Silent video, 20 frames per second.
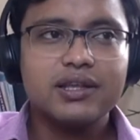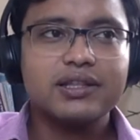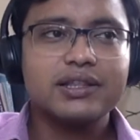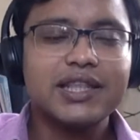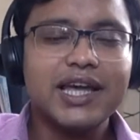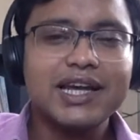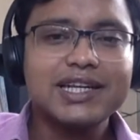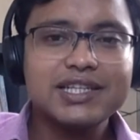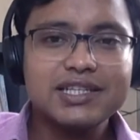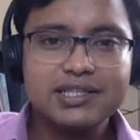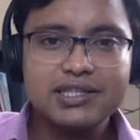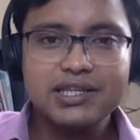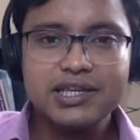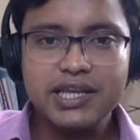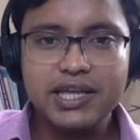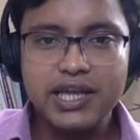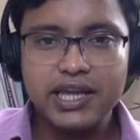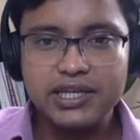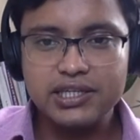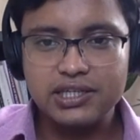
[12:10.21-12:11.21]
that is
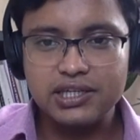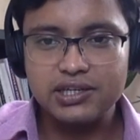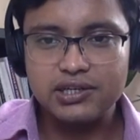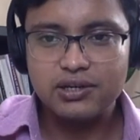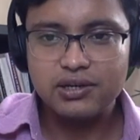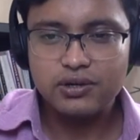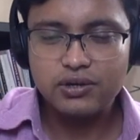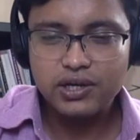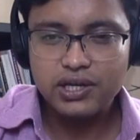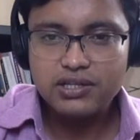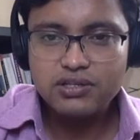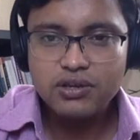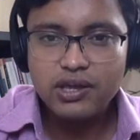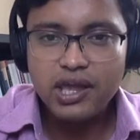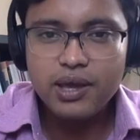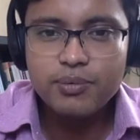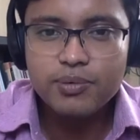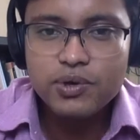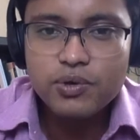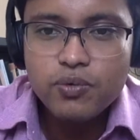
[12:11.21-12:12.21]
negated. Okay, so
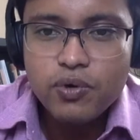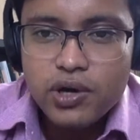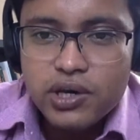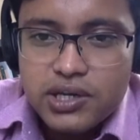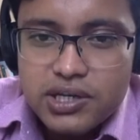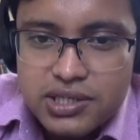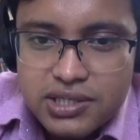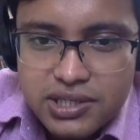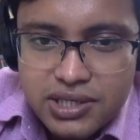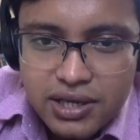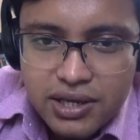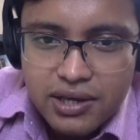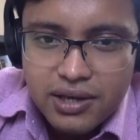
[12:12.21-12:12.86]
everyone is